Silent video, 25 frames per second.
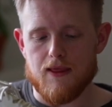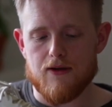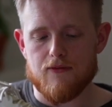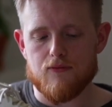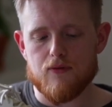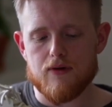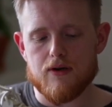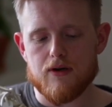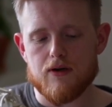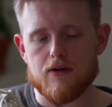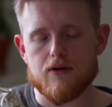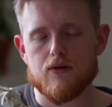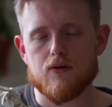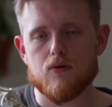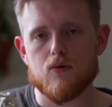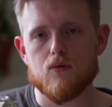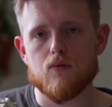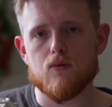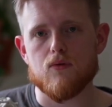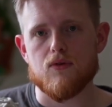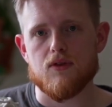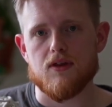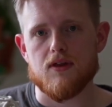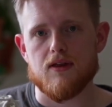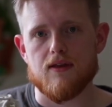we're going to call
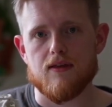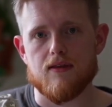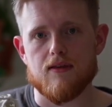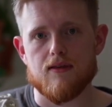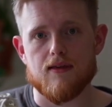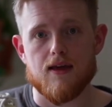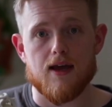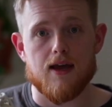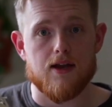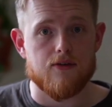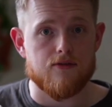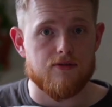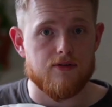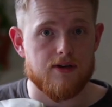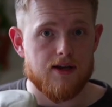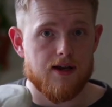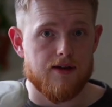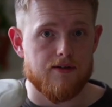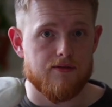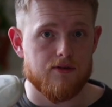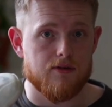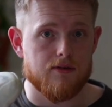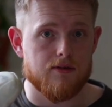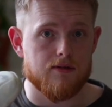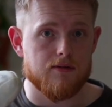these
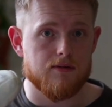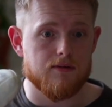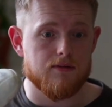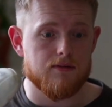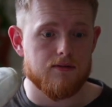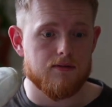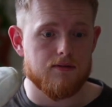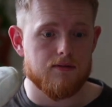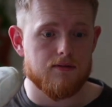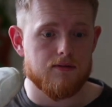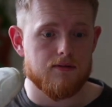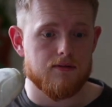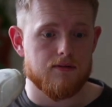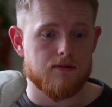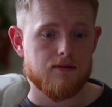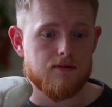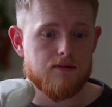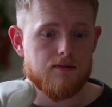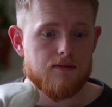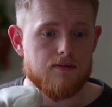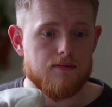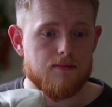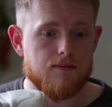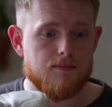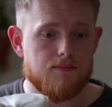entry-level
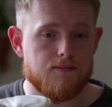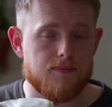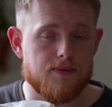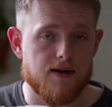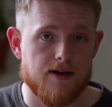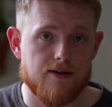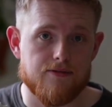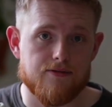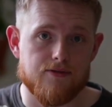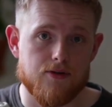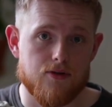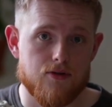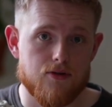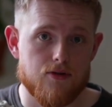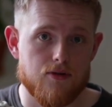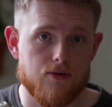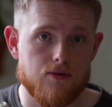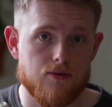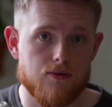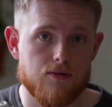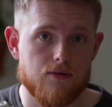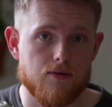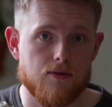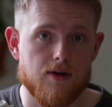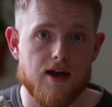barefoot
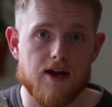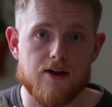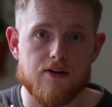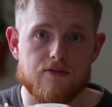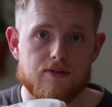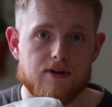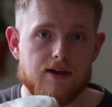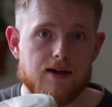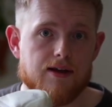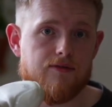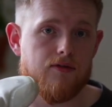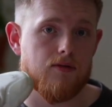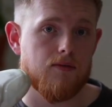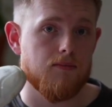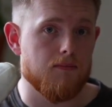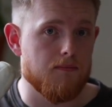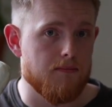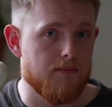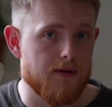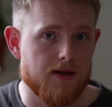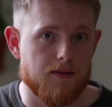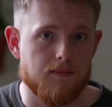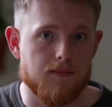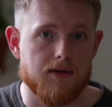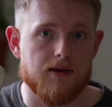shoes or entry-level
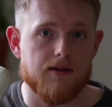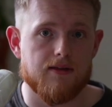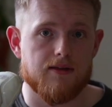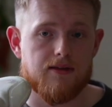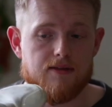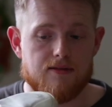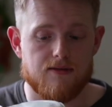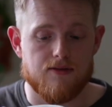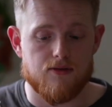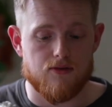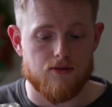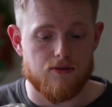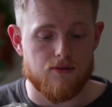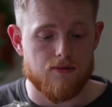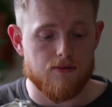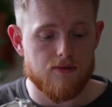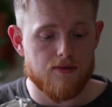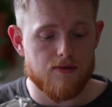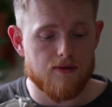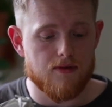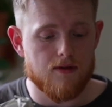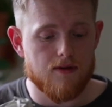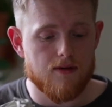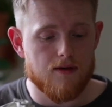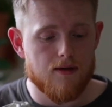minimalist
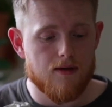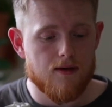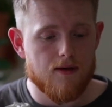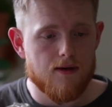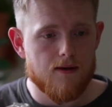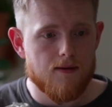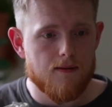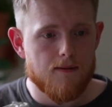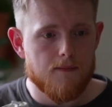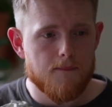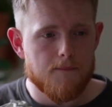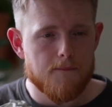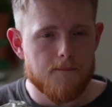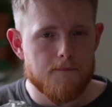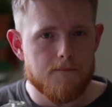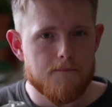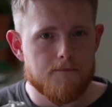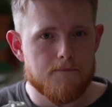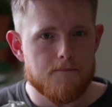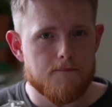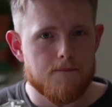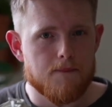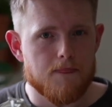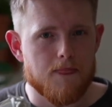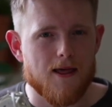shoes,
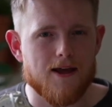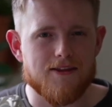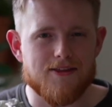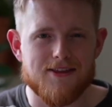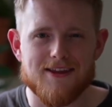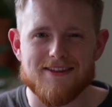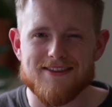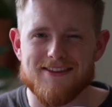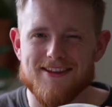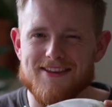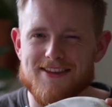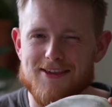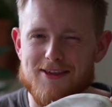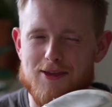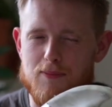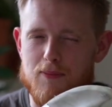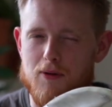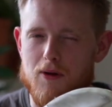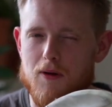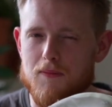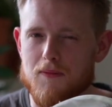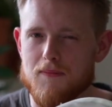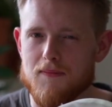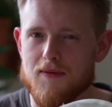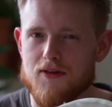I think this is a
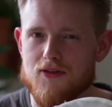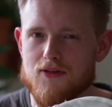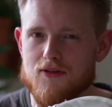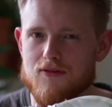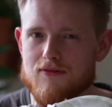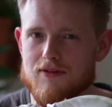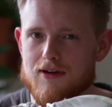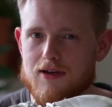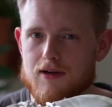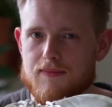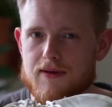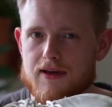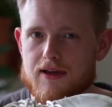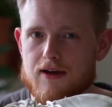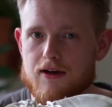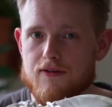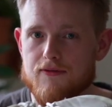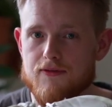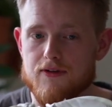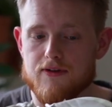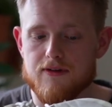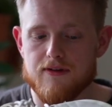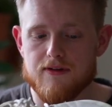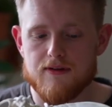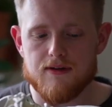problem that should really be
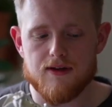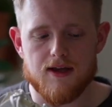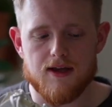covered,